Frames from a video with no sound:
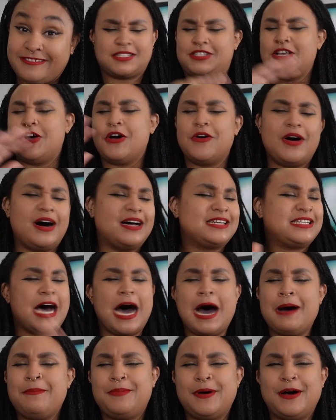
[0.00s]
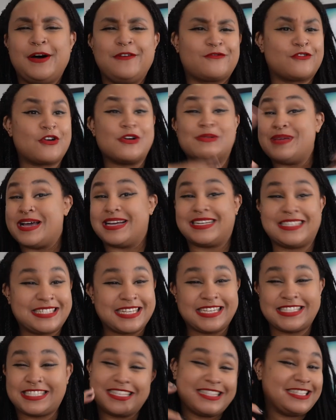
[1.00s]
So on top of
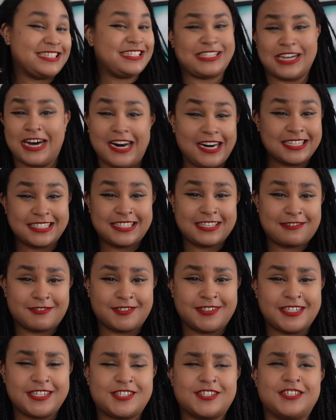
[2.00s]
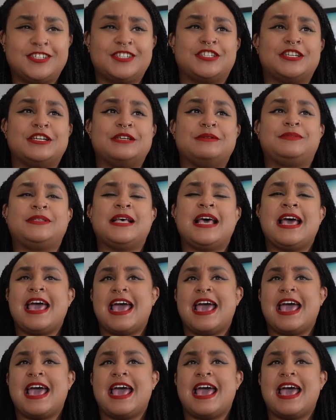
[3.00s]
romanticizing these toxic relationships